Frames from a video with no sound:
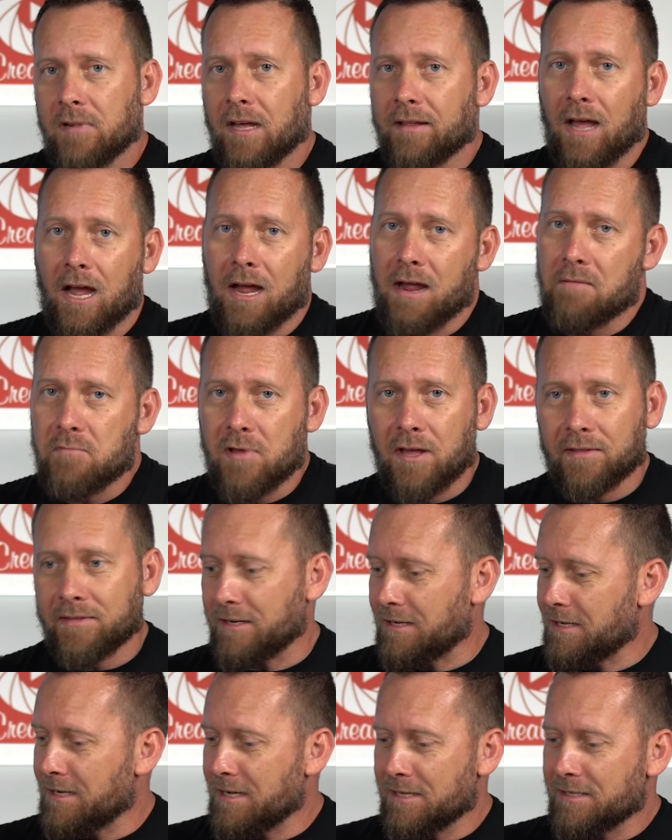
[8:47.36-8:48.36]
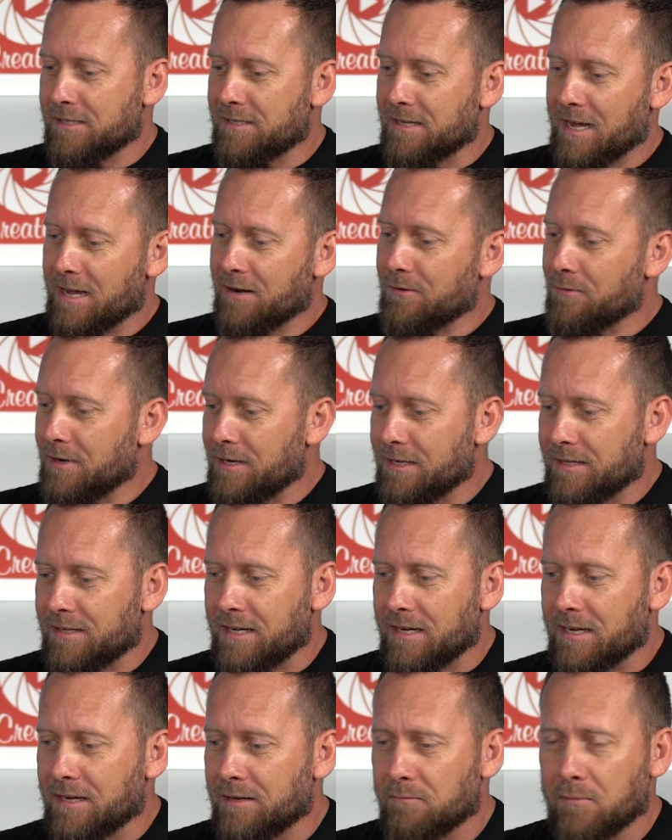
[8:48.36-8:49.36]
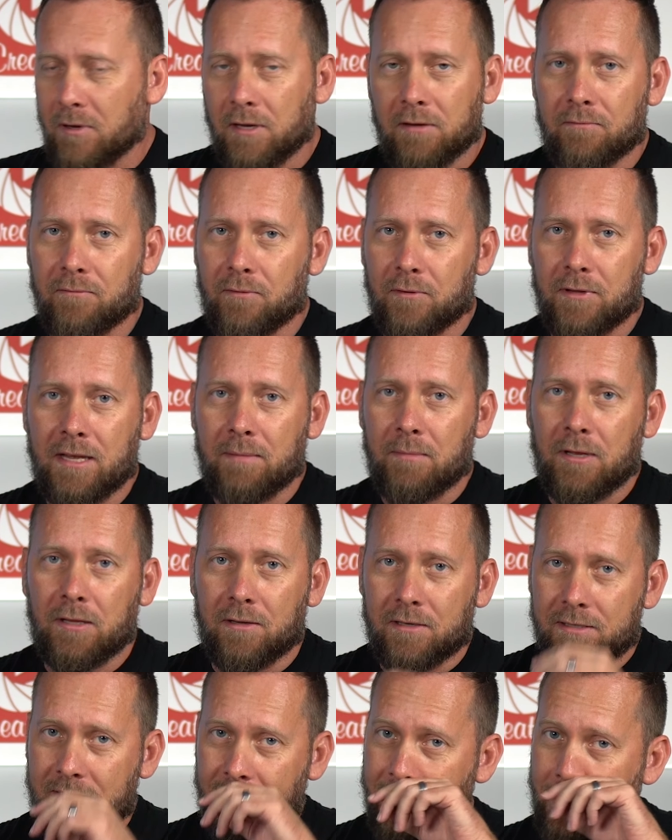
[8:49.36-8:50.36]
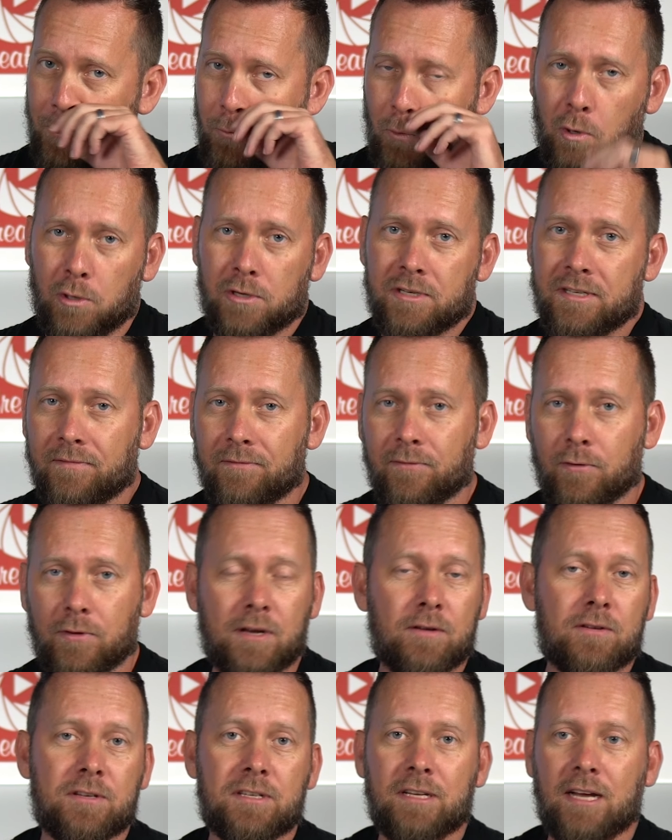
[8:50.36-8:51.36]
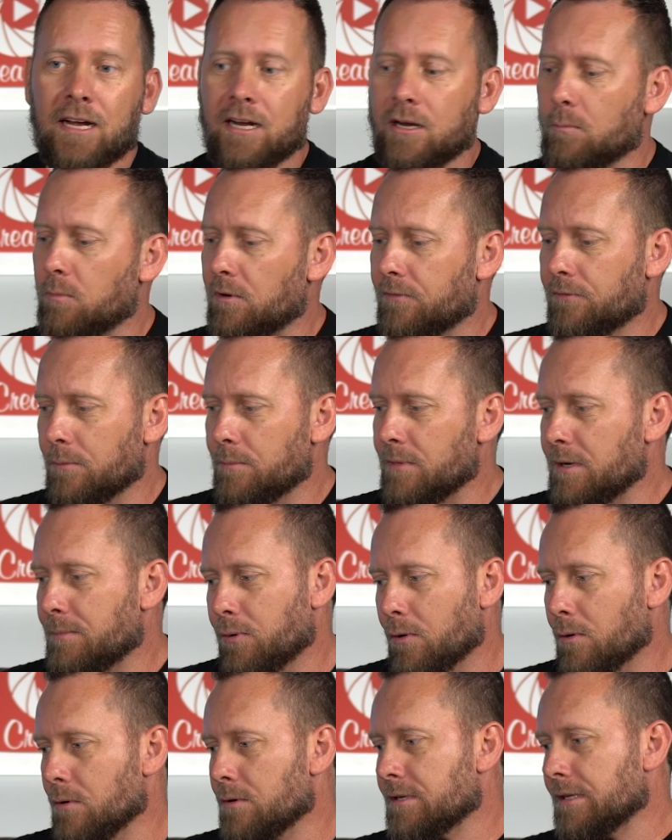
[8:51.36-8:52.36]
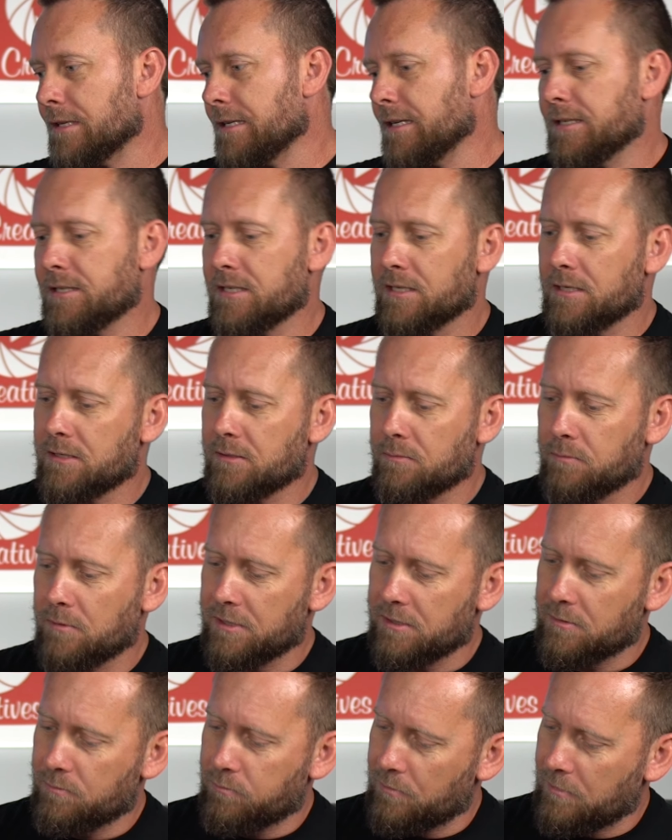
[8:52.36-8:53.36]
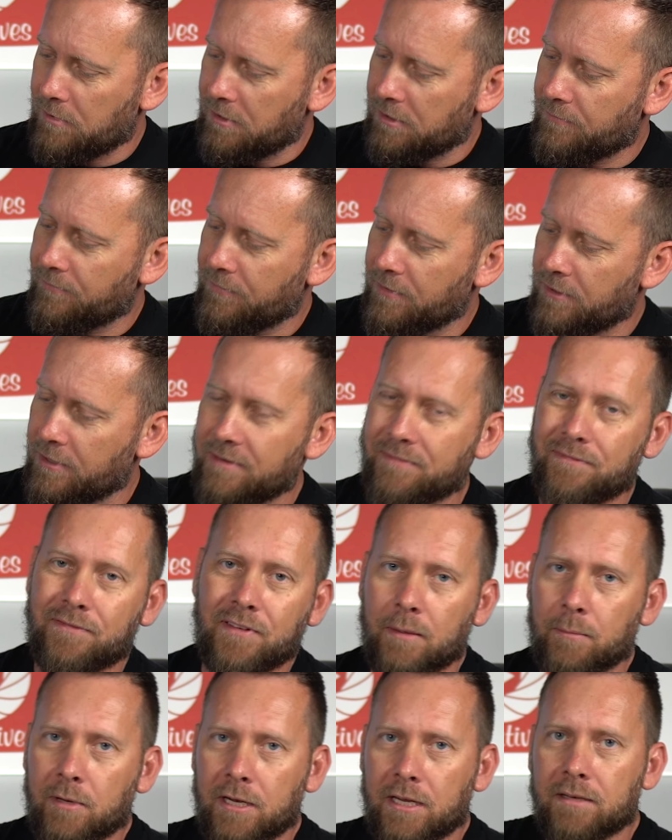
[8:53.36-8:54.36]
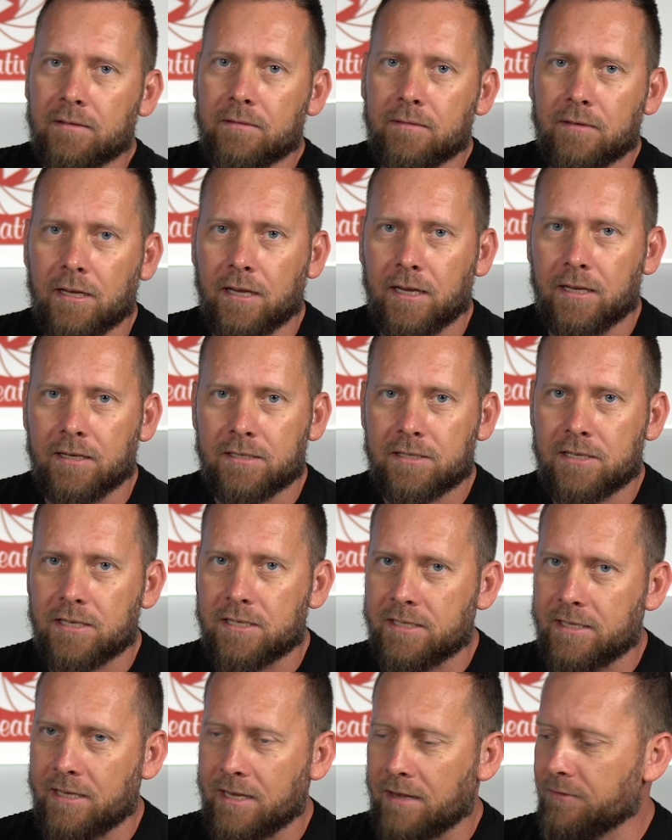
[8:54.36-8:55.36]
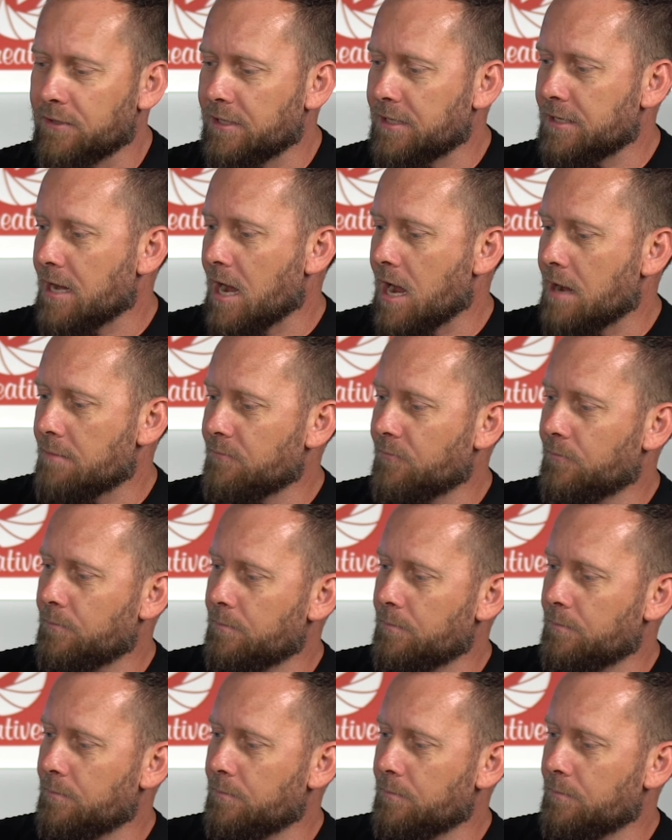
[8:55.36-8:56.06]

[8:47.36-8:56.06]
No, I have nothing against that or anything, and for them it looks like it works for their style, but for me personally, it just, this would look very feminine, and it's just definitely not